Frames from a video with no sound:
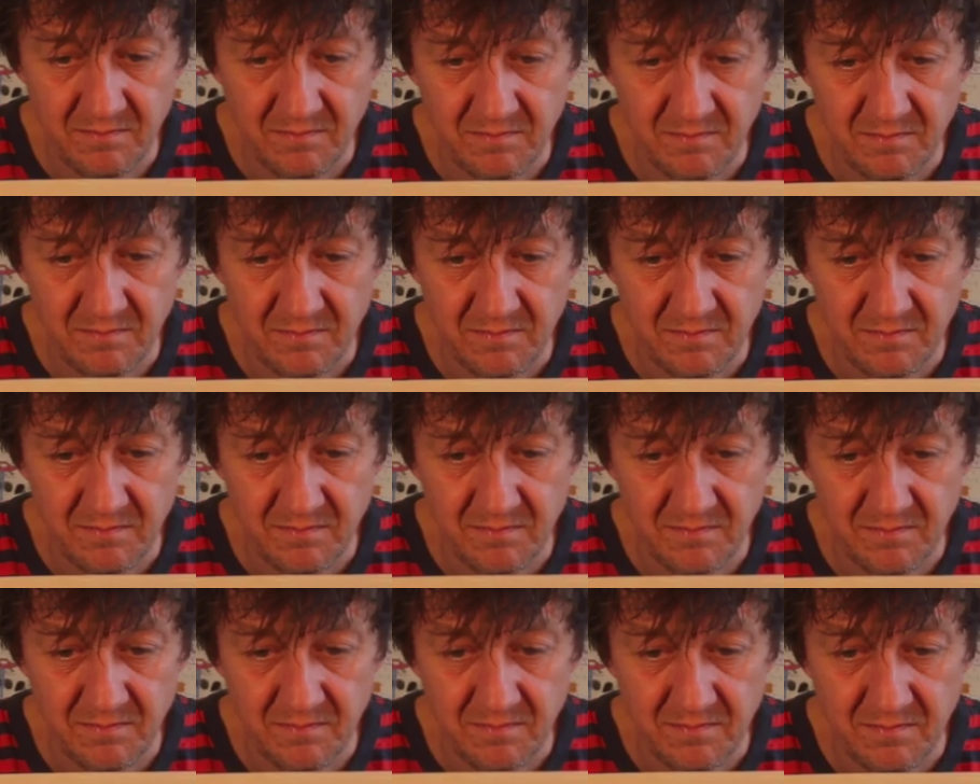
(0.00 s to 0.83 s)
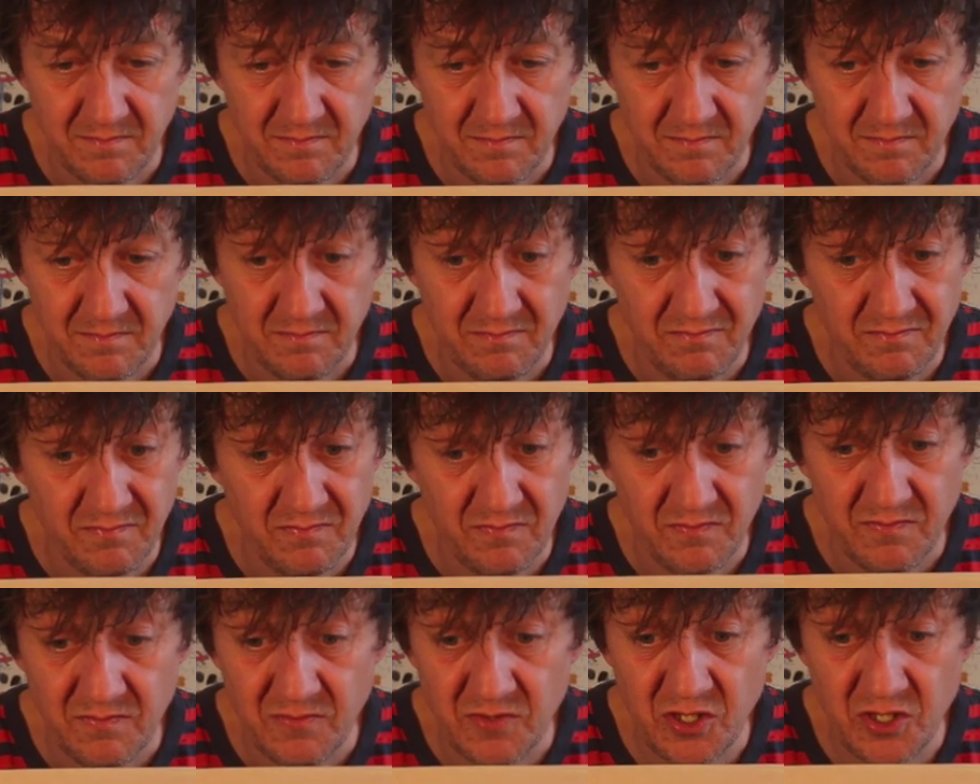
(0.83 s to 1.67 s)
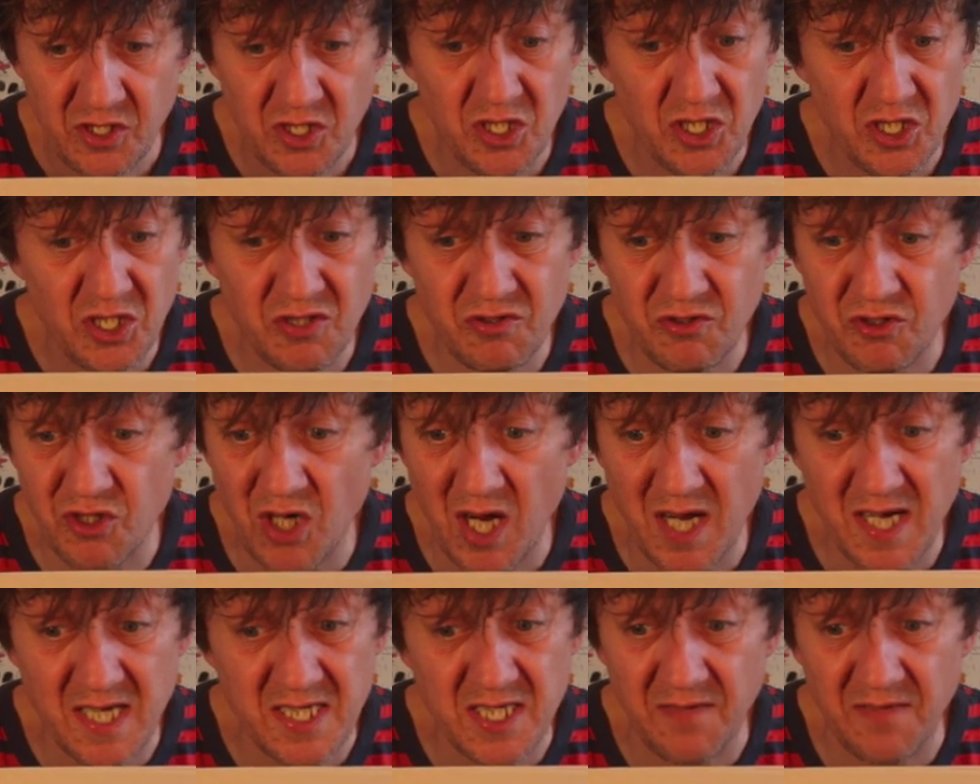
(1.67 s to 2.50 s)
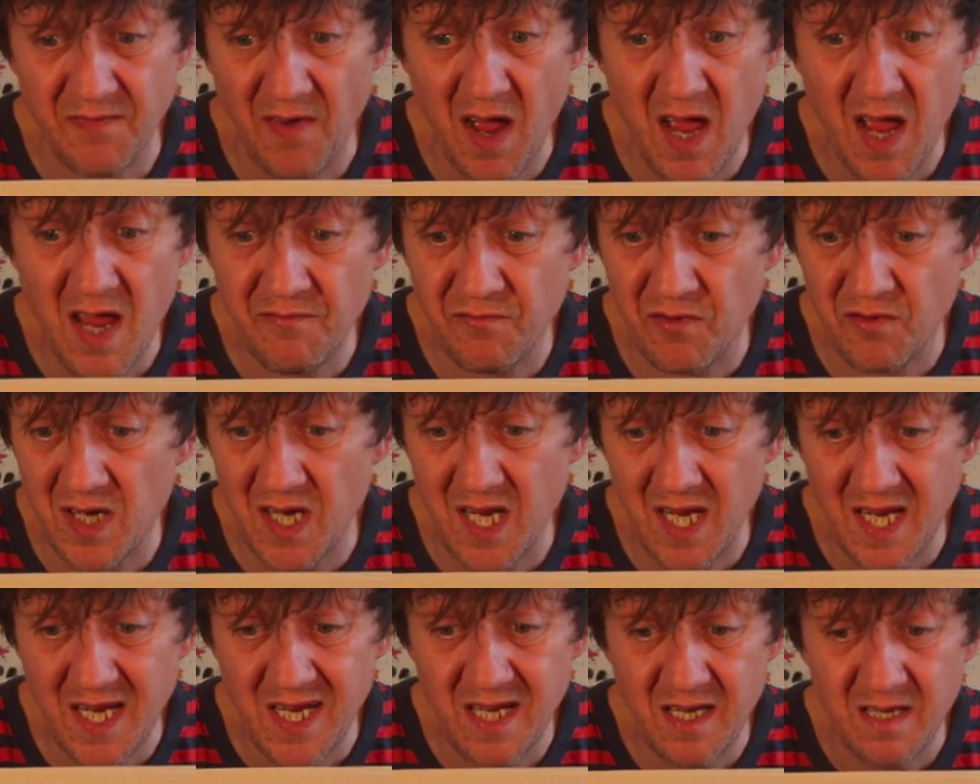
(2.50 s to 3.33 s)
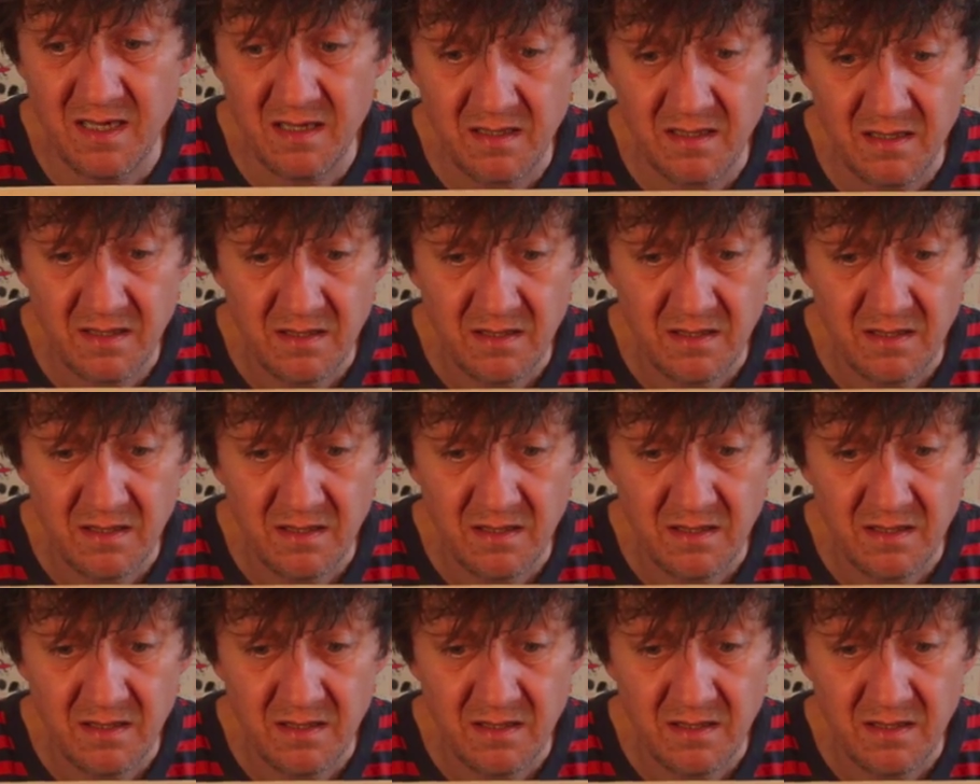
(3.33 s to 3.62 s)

are we doing tomorrow? Just trying to survive, really.